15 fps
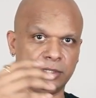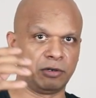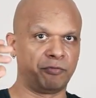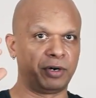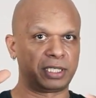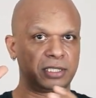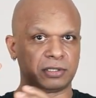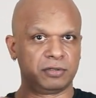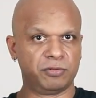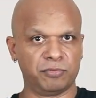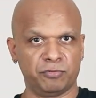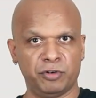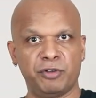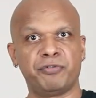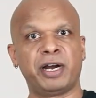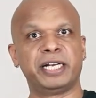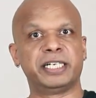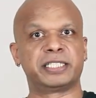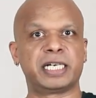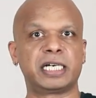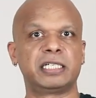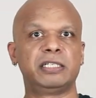what we find
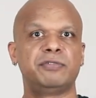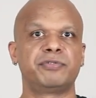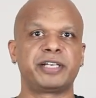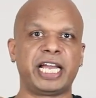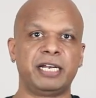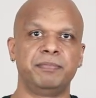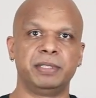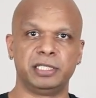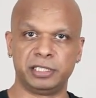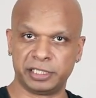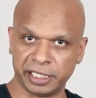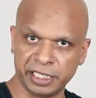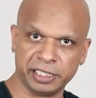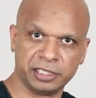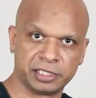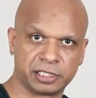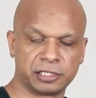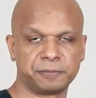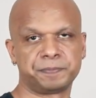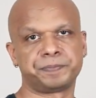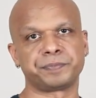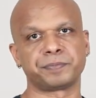attractive can be changed.